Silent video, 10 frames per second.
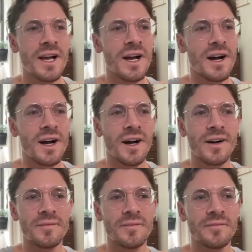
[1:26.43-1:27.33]

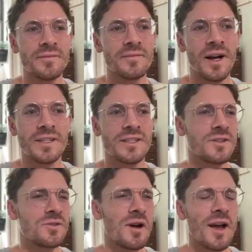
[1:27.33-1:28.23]
I did
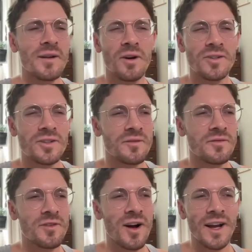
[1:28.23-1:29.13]
the drag march on
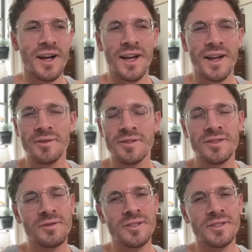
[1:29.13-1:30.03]
Friday, which
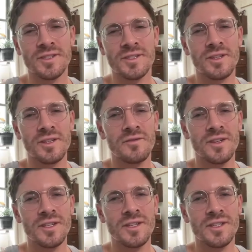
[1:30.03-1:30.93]
is always such a
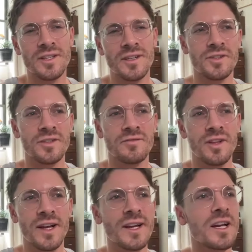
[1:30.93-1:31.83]
lovely celebration of
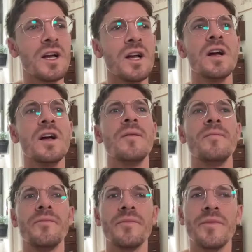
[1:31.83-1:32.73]
like
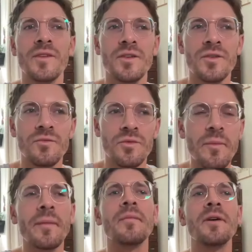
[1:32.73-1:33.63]

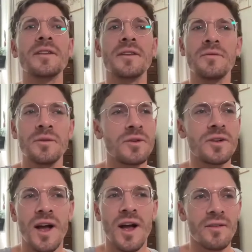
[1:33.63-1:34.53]
remembering that we
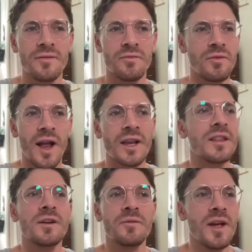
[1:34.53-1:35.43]
wouldn't have
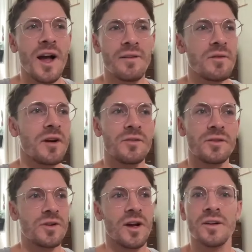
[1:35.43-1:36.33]
anything we have without
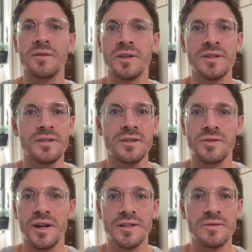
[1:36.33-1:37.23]
the drag queens and the
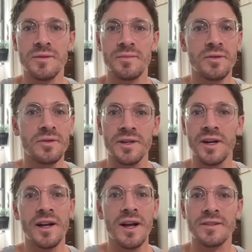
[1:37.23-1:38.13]
trans people
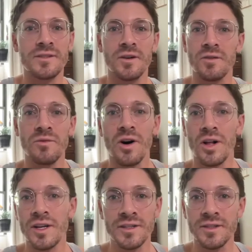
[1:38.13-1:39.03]
at
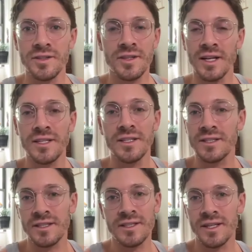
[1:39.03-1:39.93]
Stonewall in
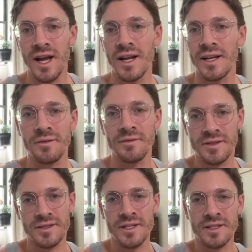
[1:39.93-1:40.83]
1969.
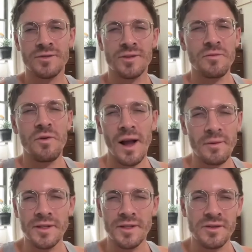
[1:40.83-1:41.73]
That's sort of why
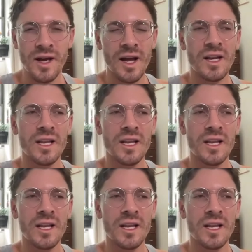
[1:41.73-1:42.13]
we do that.